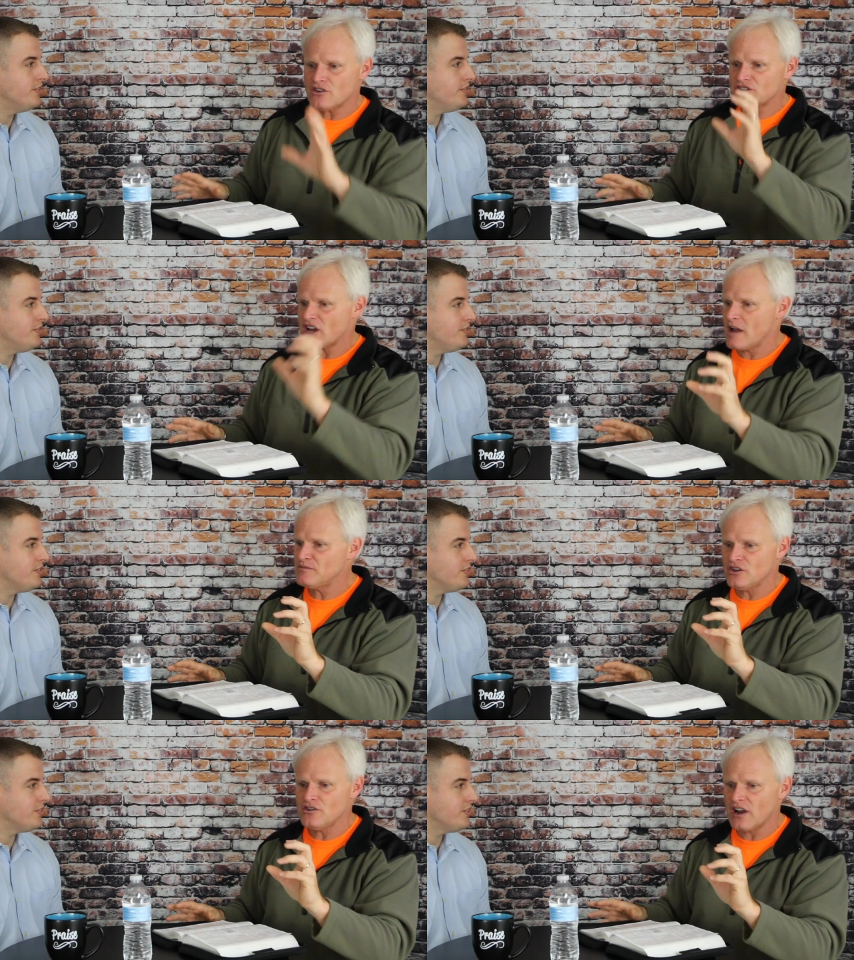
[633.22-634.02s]
Speaker 1: There's
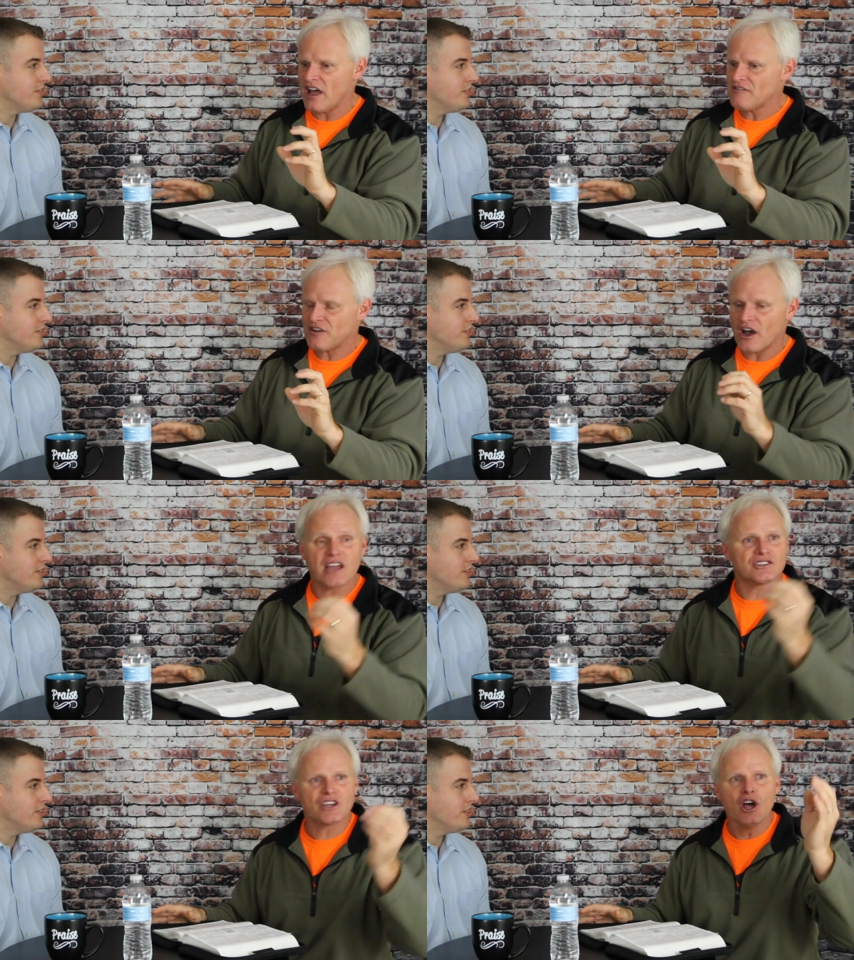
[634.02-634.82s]
times in your life,
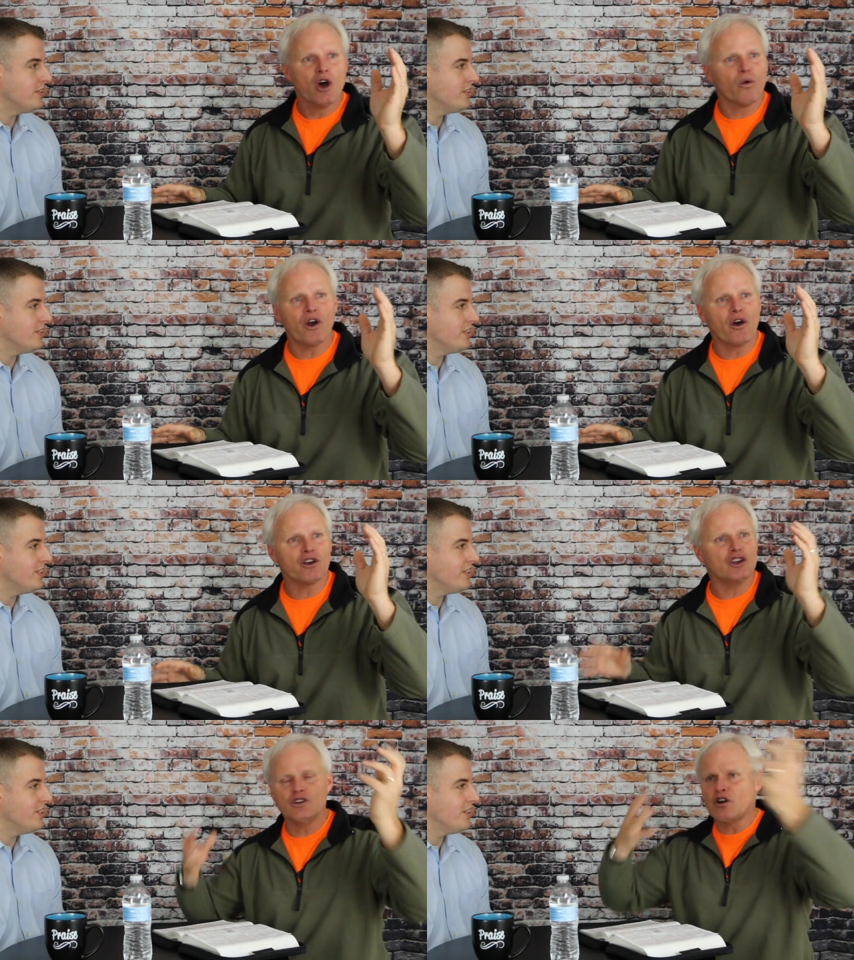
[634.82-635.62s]
guys, where
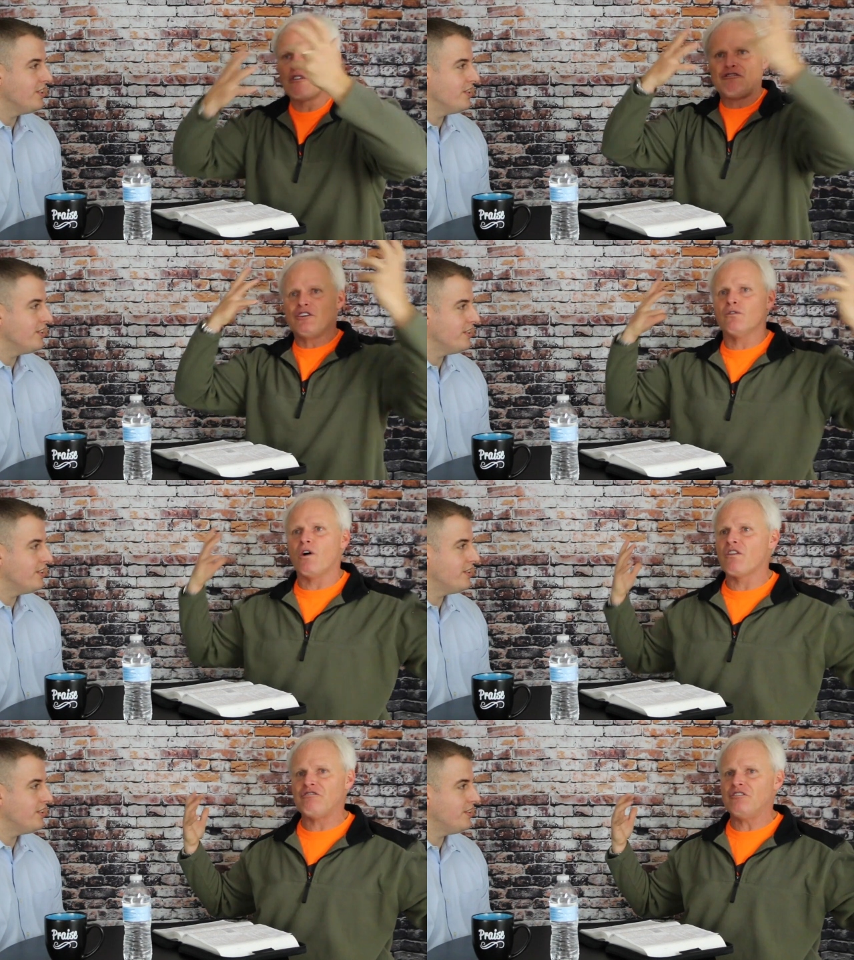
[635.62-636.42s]
you don't feel
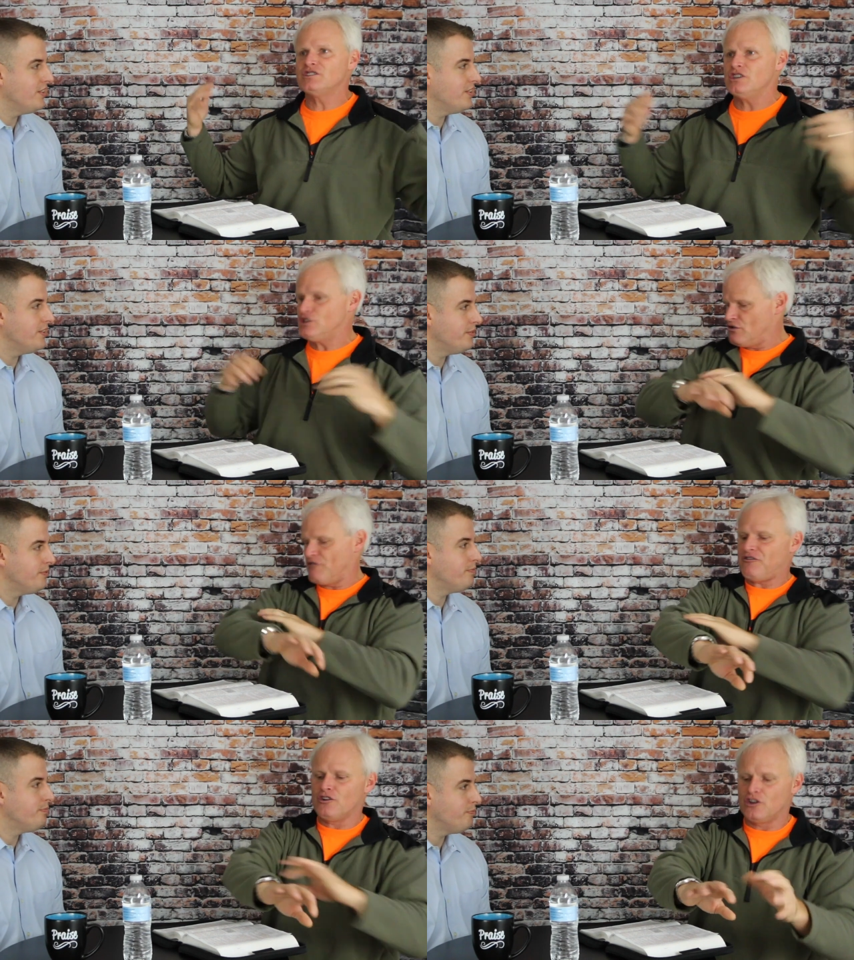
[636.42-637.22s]
all the fuzzies. You
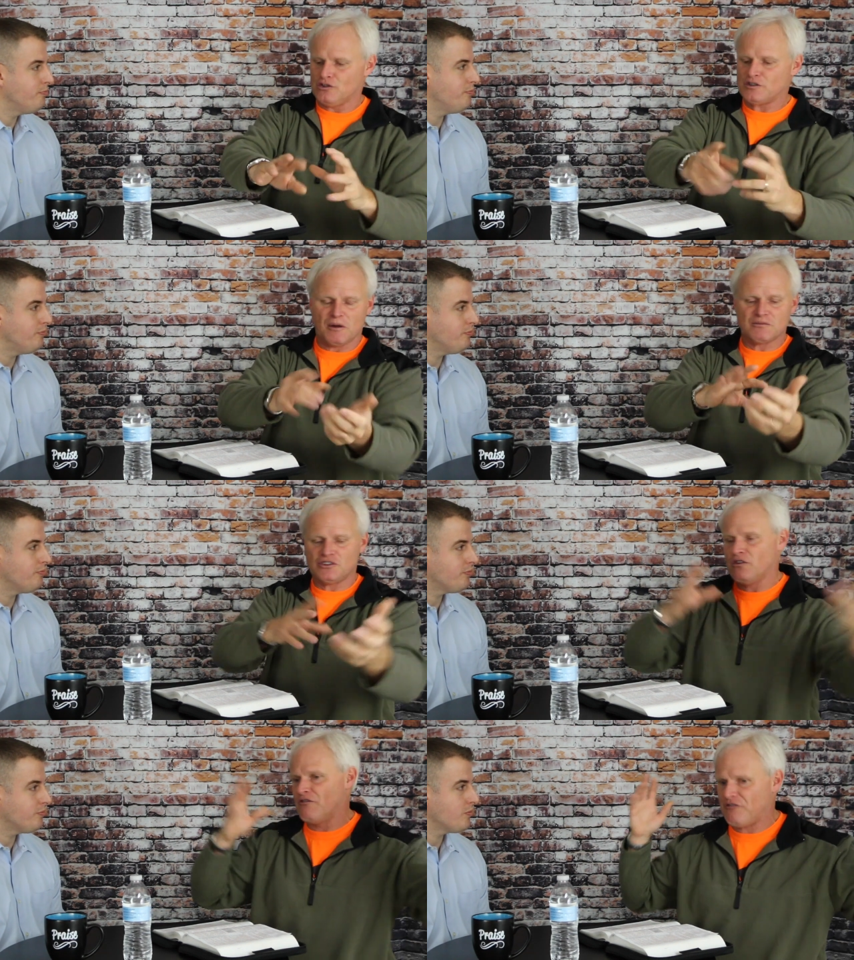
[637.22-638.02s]
don't feel goosebumps.
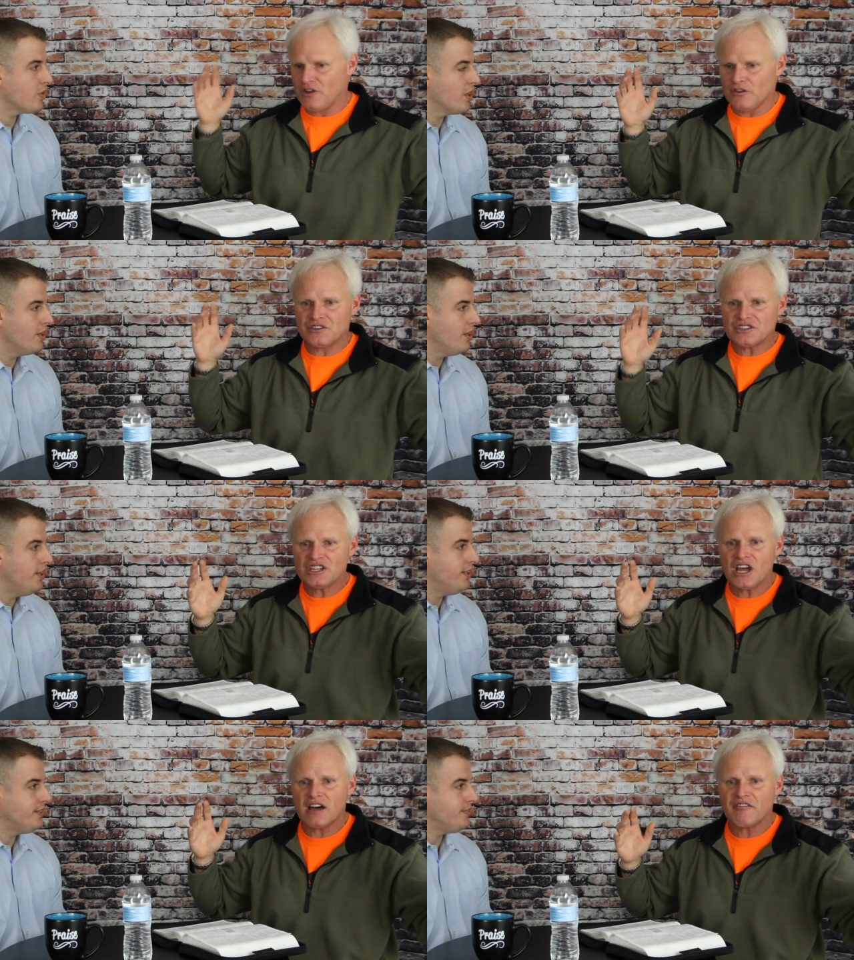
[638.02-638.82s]
You don't feel the
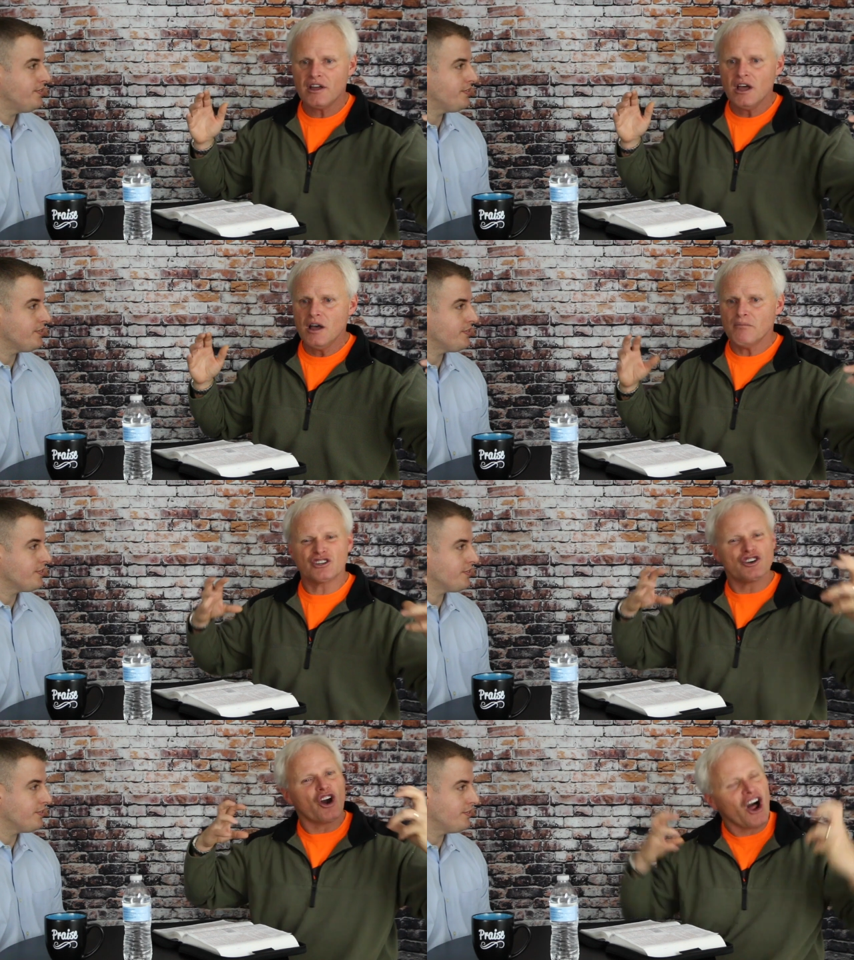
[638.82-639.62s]
stuff,
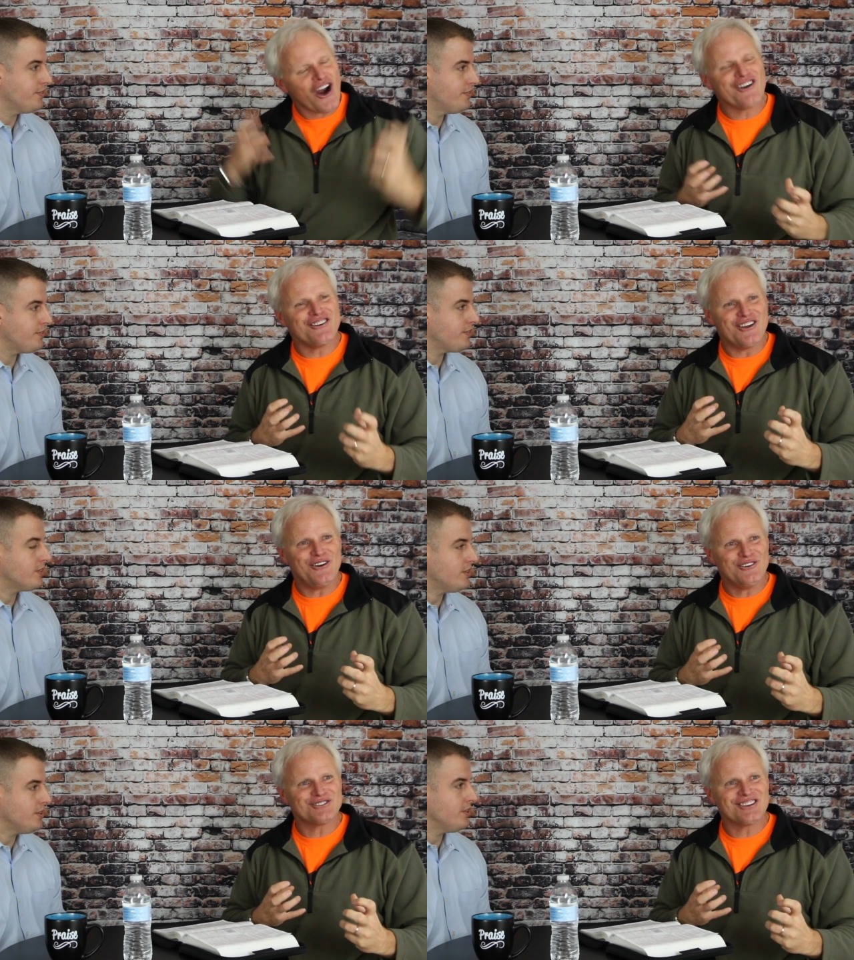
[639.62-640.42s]
but your heart
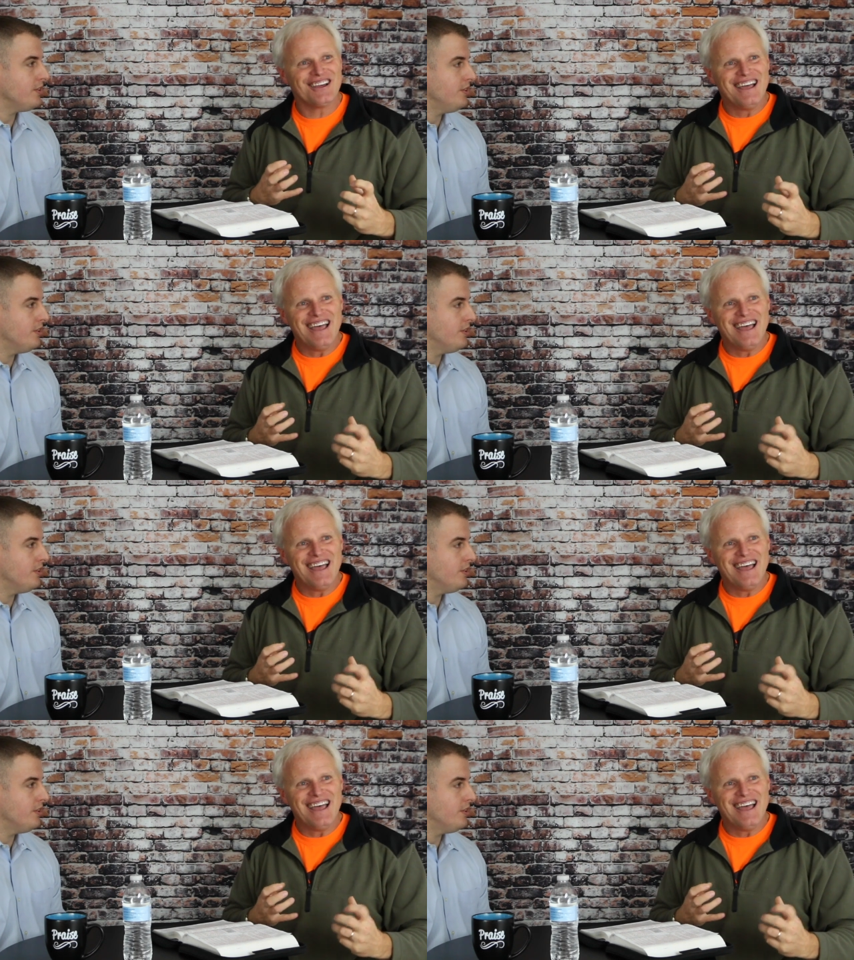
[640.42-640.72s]
knows.